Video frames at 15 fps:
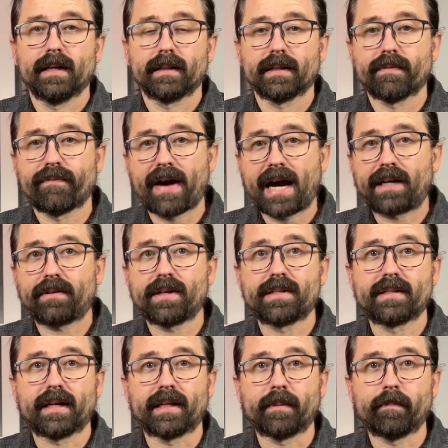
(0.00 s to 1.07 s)
The factory
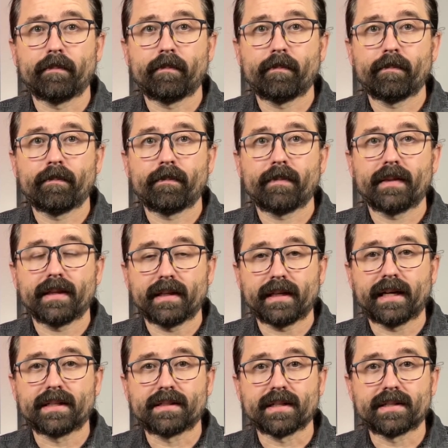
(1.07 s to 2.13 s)
setup
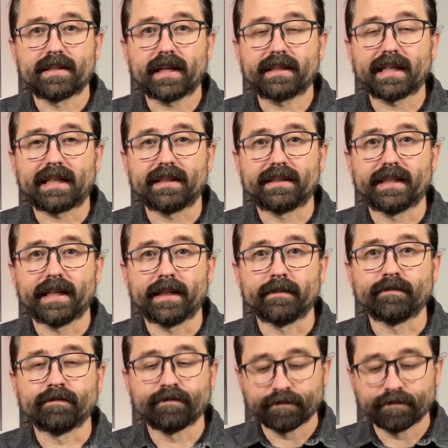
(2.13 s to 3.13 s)
gets a 6 out of 10.